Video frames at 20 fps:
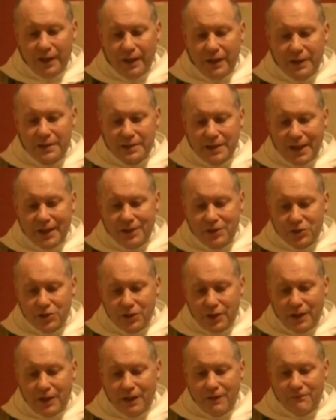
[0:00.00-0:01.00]
is
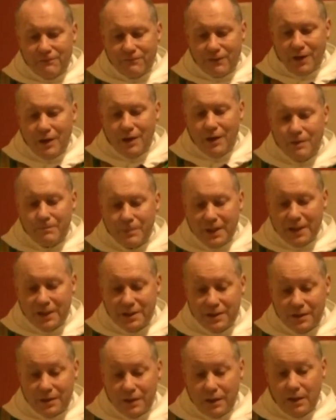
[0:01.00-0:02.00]
actually a far
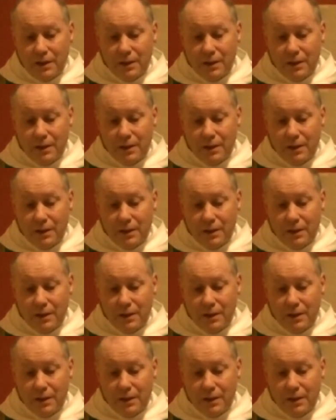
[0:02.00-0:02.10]
better